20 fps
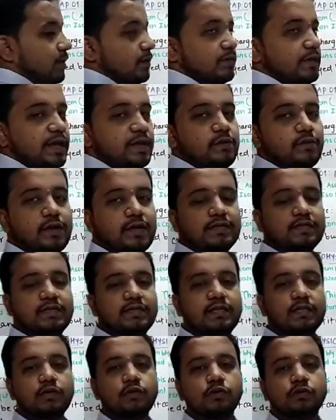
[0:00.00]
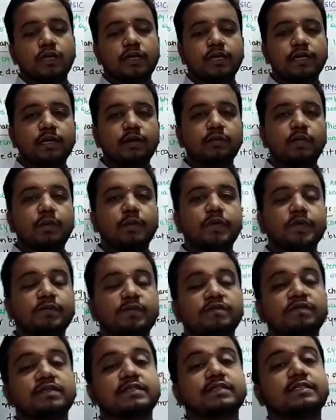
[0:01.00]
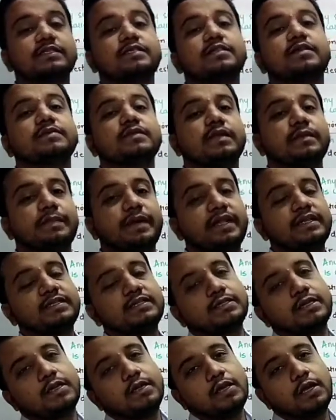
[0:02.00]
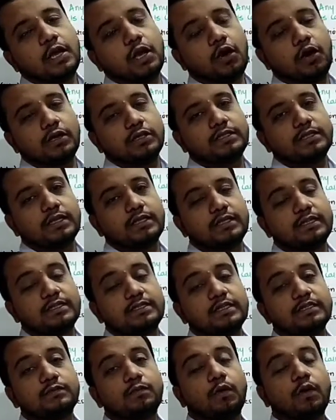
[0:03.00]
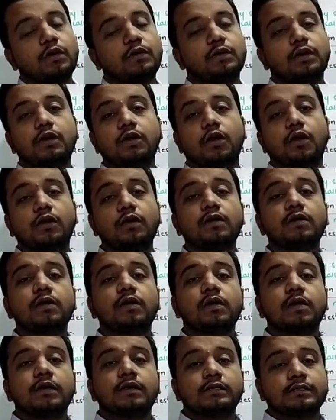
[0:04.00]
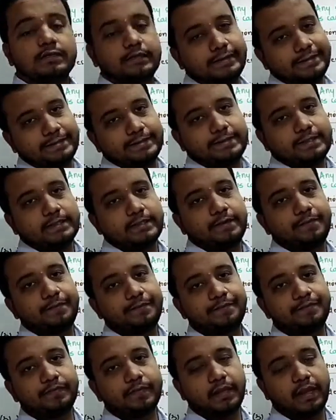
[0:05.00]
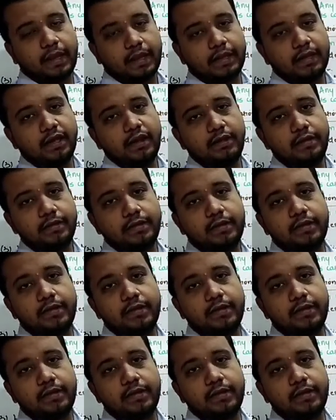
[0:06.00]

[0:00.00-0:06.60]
then you can say the total linear momentum of the system remains constant. This is what the law states. Clear?